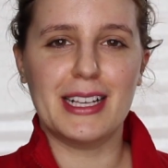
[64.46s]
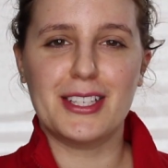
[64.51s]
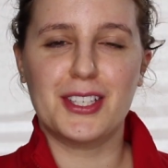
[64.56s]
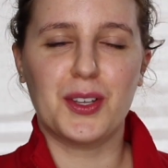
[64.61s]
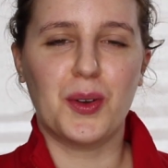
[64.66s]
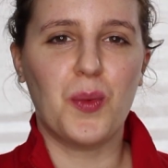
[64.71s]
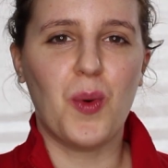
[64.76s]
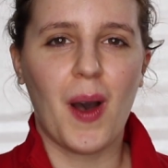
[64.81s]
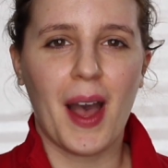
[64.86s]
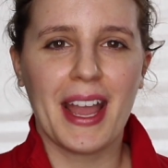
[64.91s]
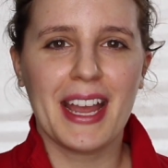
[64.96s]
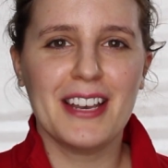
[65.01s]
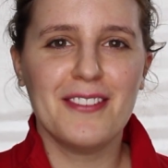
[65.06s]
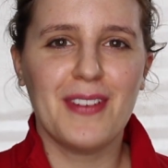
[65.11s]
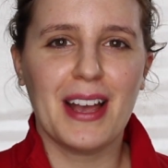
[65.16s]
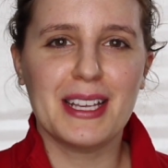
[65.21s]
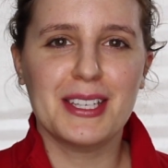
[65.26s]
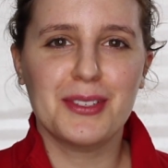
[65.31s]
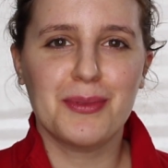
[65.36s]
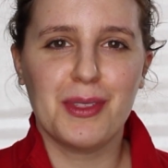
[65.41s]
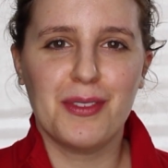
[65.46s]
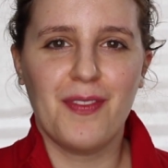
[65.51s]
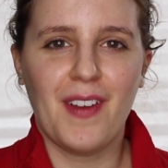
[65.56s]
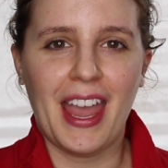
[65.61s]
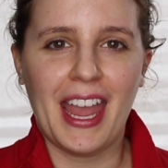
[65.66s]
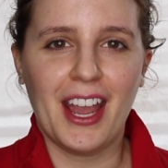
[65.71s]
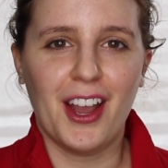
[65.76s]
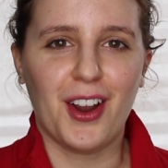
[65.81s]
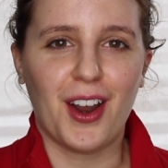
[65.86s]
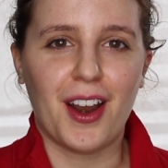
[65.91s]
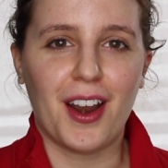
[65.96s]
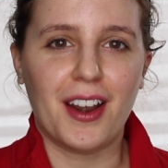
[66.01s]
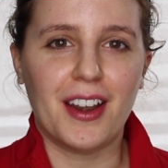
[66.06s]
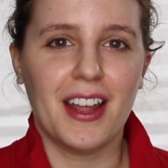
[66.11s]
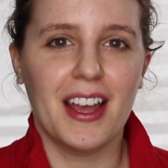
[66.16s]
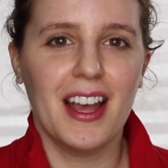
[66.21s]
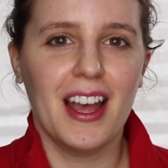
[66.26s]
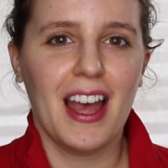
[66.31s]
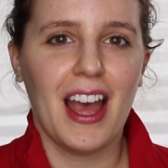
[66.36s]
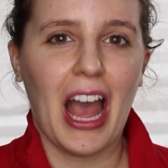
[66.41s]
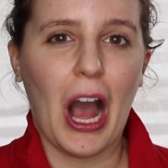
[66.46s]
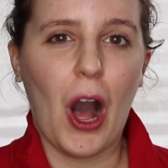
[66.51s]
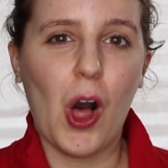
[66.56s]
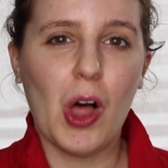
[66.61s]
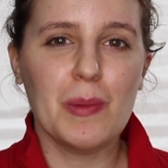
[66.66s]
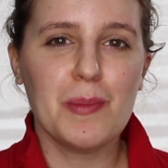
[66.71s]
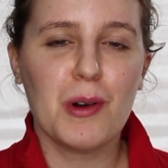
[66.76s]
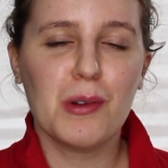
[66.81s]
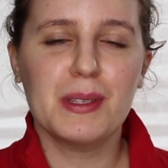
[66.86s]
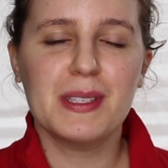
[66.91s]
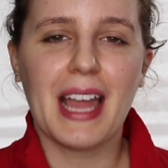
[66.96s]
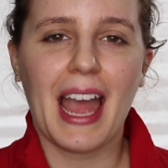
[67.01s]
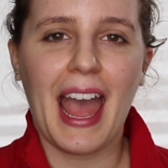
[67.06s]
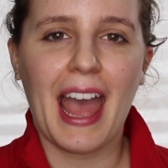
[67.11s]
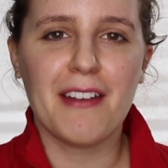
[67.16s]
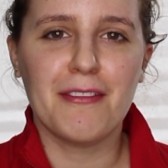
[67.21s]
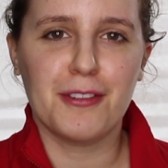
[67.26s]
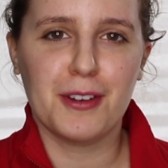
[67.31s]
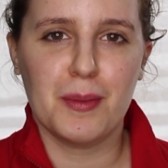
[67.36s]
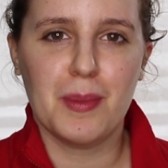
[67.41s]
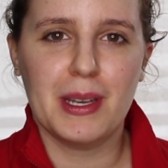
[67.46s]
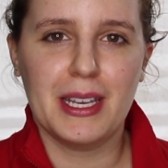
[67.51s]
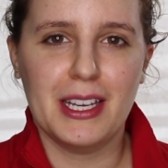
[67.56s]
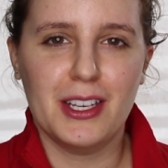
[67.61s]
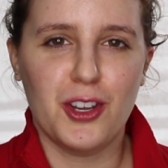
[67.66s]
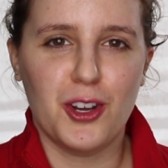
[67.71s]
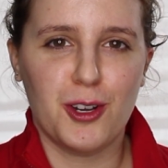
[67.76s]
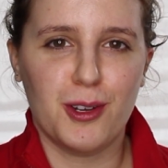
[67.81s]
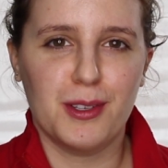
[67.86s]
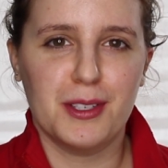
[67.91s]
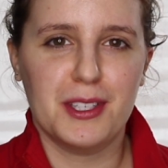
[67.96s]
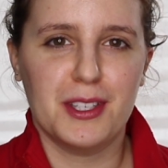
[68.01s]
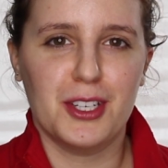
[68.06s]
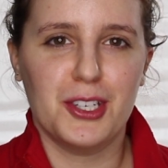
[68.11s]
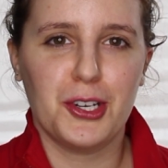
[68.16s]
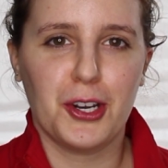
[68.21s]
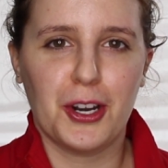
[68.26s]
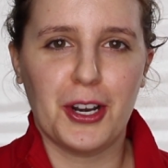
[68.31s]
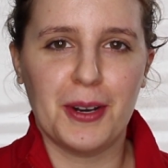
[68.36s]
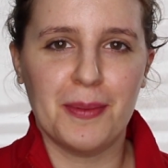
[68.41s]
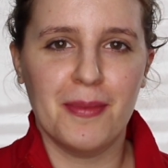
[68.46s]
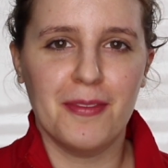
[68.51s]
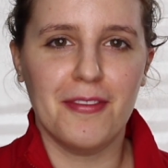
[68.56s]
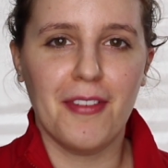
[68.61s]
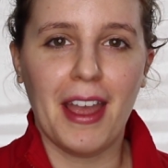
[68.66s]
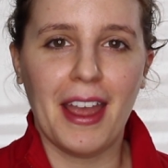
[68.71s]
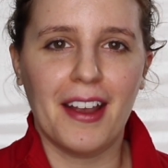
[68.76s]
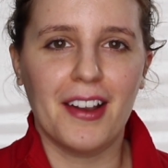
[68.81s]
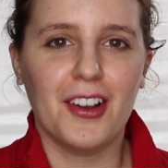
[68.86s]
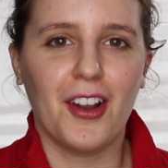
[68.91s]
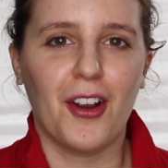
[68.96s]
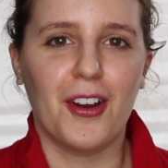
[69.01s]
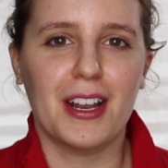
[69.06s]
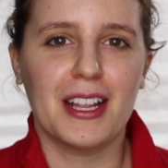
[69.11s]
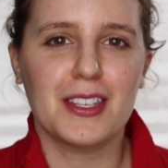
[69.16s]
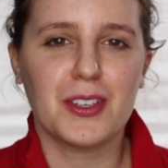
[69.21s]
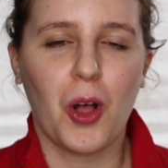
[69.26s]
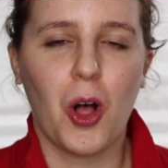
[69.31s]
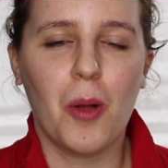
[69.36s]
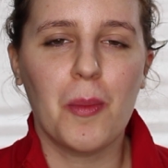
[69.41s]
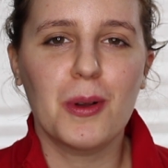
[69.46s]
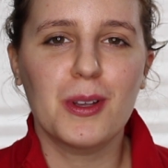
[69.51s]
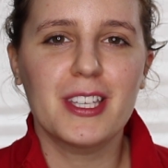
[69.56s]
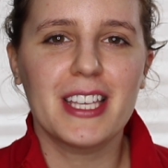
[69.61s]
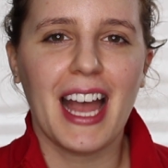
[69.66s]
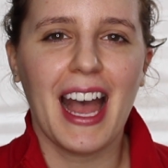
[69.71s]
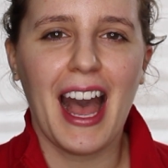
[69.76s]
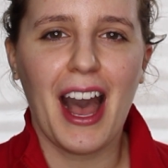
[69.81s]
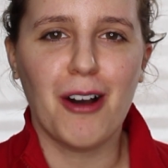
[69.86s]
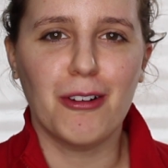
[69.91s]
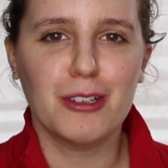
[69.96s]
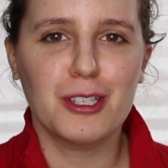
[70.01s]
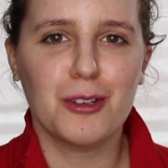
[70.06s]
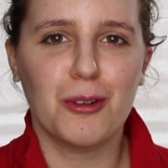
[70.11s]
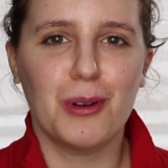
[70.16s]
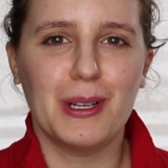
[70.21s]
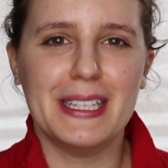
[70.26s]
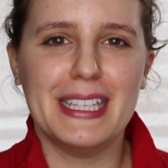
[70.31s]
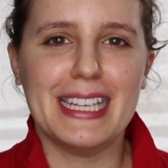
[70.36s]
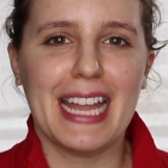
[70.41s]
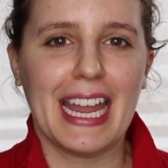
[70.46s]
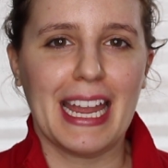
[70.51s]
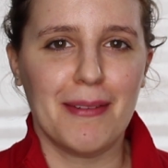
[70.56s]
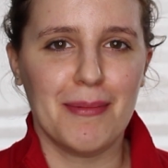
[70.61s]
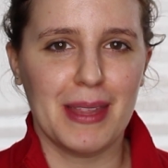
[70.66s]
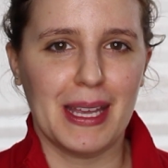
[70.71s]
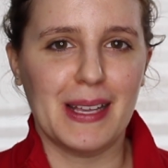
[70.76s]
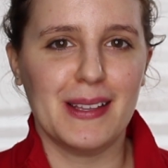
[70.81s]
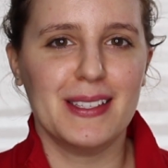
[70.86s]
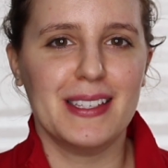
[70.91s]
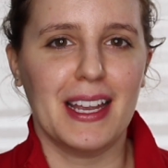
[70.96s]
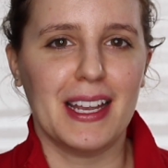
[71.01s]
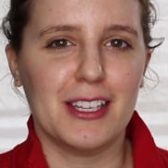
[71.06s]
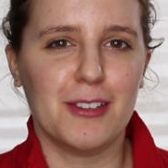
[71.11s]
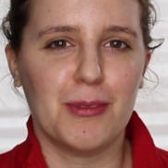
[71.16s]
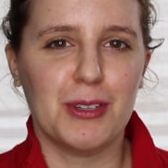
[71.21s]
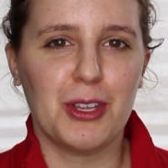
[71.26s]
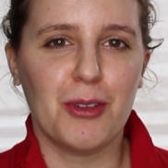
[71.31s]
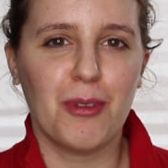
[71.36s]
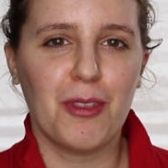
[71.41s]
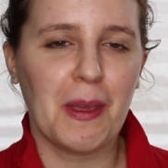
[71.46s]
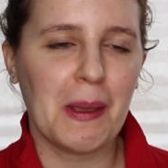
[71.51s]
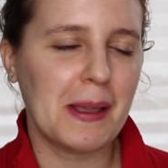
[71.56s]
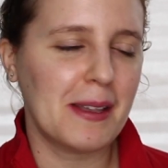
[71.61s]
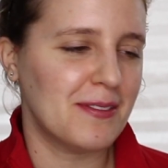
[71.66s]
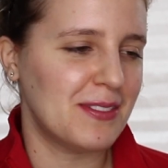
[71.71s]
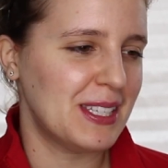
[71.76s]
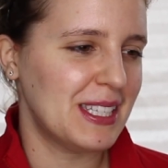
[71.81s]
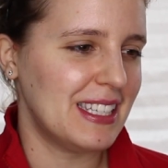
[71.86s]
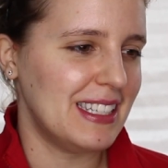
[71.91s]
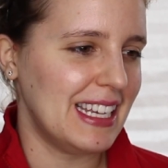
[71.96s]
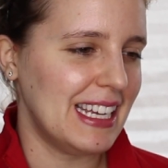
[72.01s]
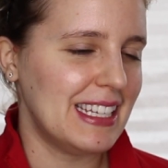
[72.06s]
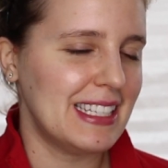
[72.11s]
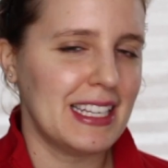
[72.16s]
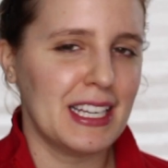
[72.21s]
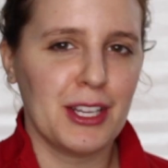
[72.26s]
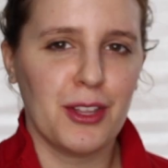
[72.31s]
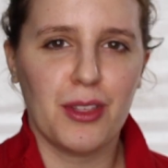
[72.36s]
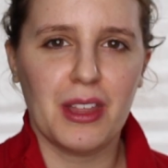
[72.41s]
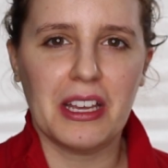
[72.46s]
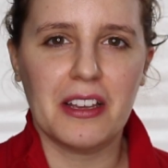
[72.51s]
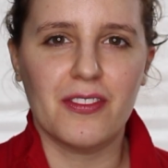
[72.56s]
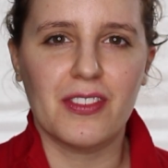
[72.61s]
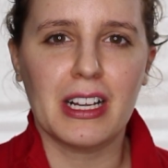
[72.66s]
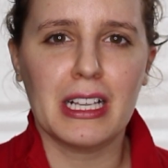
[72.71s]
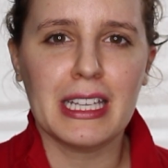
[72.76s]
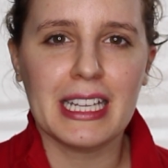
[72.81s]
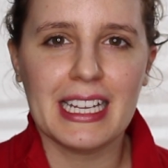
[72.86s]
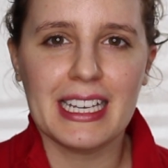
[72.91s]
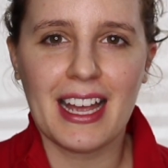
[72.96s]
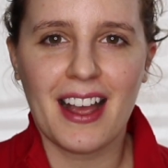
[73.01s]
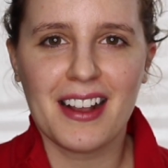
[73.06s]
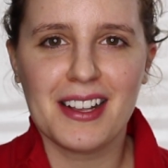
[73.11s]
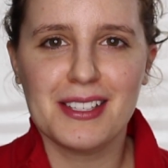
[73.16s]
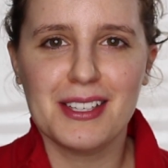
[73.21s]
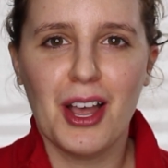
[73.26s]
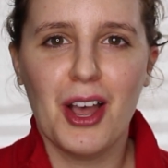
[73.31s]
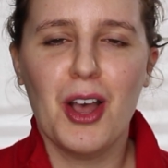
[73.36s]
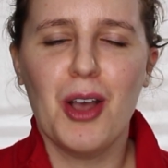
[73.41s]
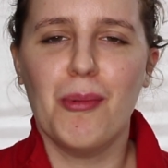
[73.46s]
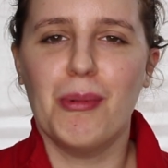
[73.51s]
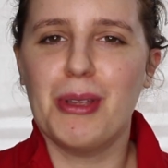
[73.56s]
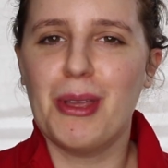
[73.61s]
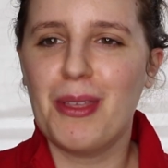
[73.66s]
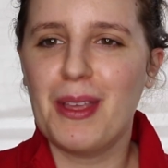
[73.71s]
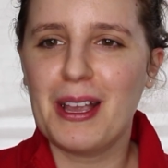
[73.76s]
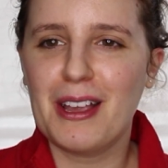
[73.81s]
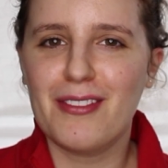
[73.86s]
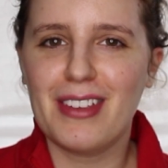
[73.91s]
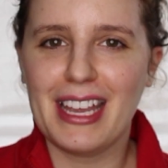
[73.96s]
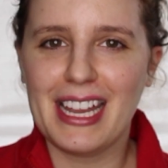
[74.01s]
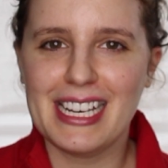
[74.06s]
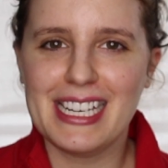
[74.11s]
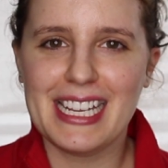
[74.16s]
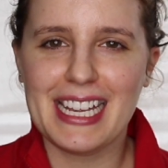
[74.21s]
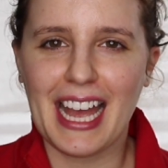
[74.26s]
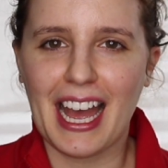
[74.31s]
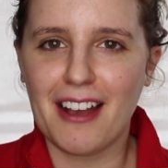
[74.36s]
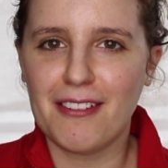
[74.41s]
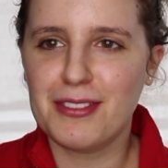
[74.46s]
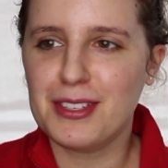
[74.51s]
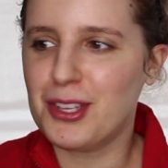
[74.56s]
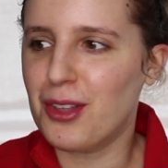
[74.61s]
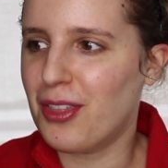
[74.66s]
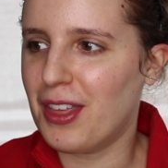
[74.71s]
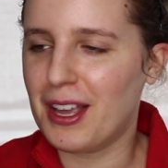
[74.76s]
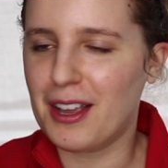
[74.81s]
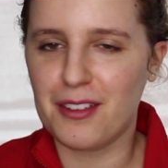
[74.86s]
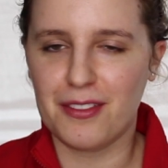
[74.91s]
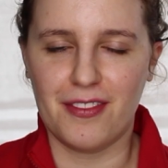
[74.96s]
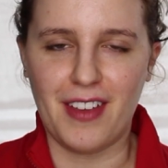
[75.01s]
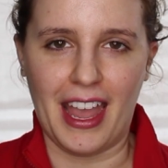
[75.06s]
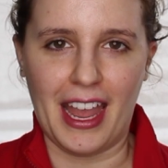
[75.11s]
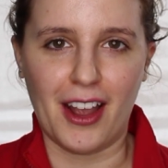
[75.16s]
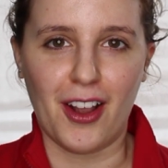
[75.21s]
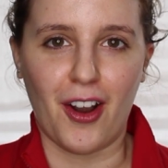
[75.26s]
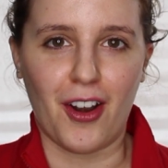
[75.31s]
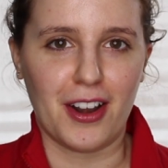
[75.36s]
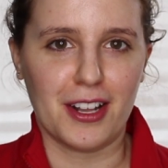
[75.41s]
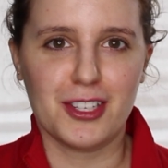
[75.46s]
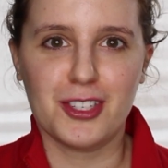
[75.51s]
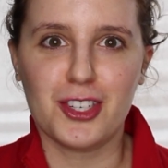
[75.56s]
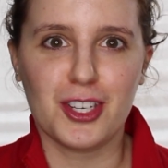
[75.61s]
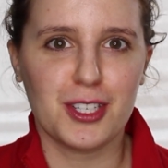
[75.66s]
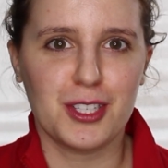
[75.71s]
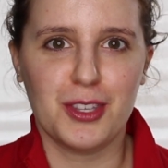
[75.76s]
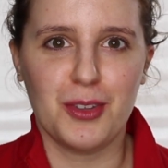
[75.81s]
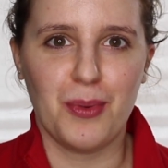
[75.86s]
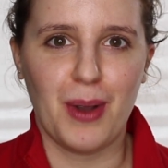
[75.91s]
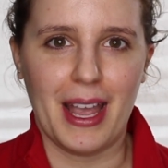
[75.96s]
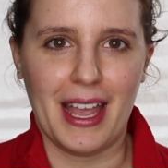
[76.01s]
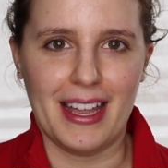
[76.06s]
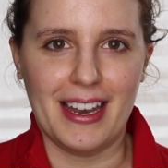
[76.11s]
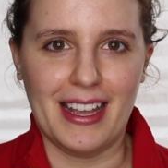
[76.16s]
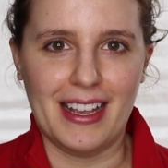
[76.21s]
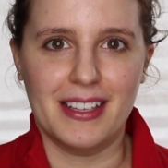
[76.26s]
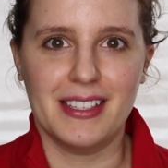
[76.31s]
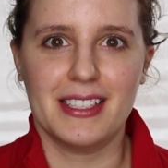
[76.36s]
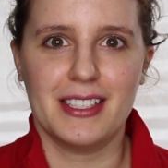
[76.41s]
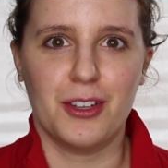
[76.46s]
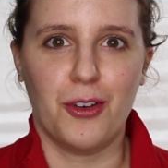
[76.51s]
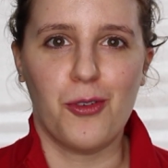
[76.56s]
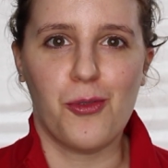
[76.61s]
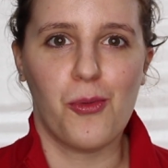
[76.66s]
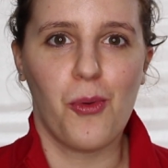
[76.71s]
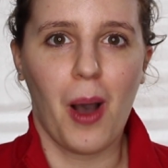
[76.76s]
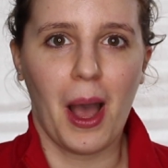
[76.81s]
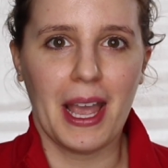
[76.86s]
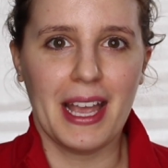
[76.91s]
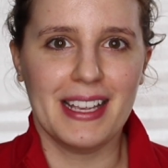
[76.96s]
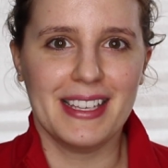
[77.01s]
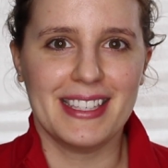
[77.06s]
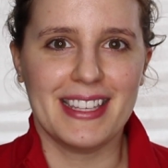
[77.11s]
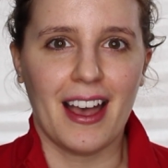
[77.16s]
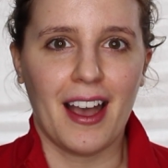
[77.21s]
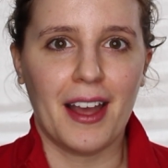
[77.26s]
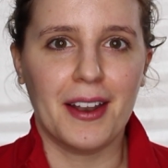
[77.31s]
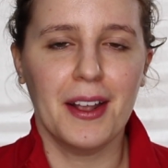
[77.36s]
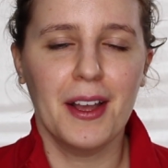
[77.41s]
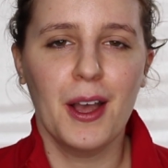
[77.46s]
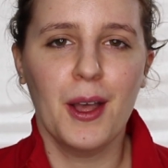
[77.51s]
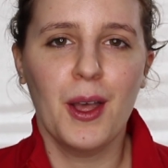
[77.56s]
So why invest with Vanguard? Almost everybody knows the term Vanguard. It's almost a household name these days. When you think of sneezing, you think of Kleenex. When you think of ETFs, you think of Vanguard. It's just the way it is. So why is that?